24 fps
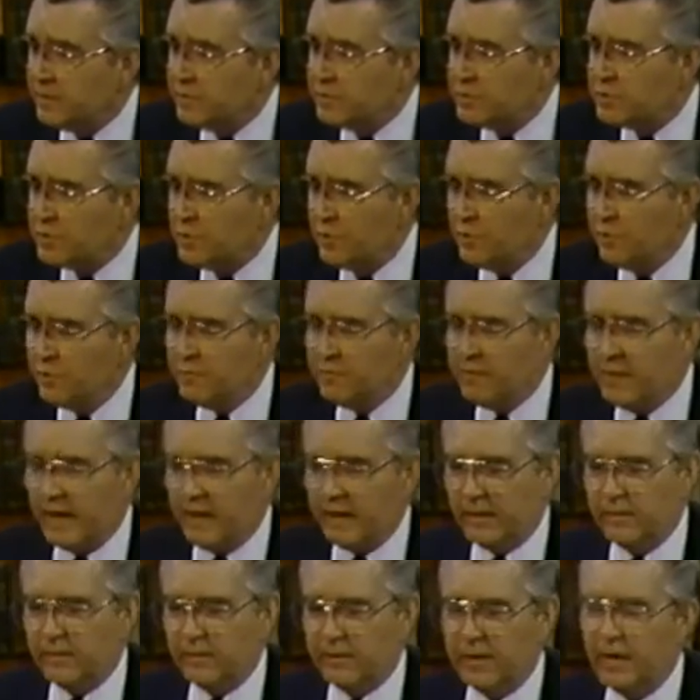so
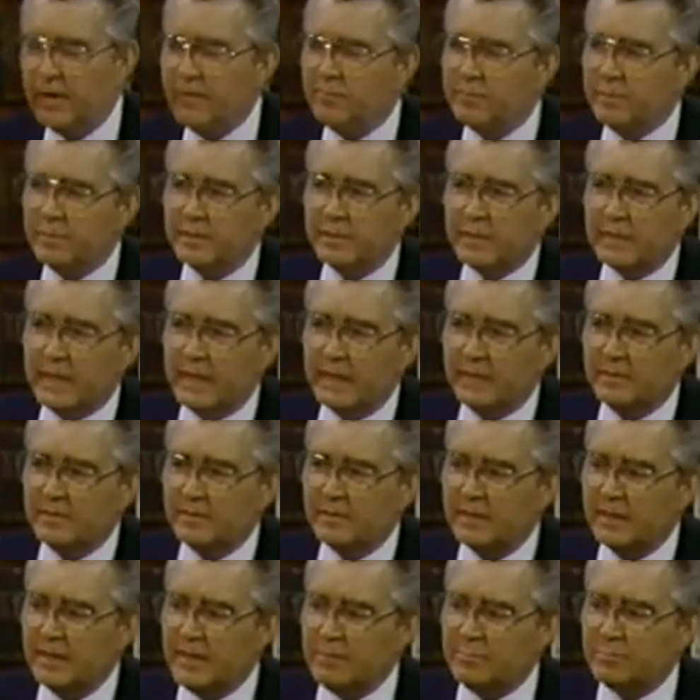that the government
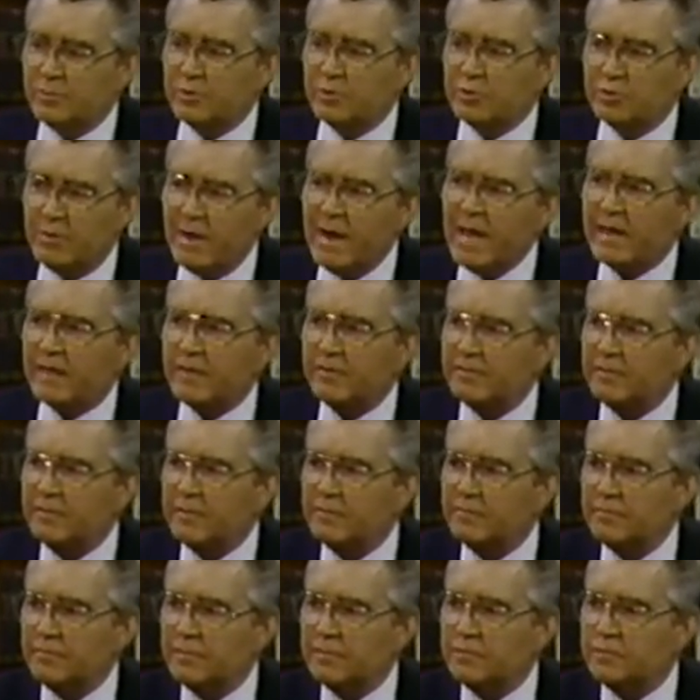can keep track of
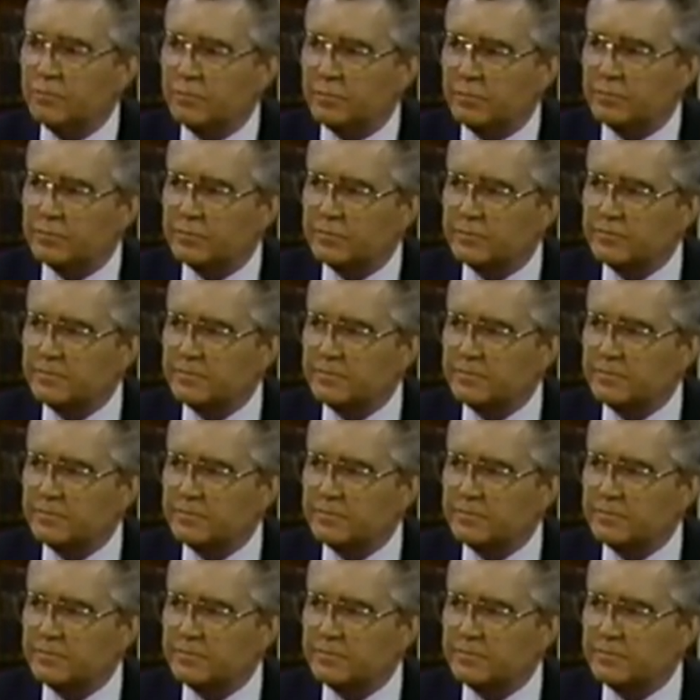individuals.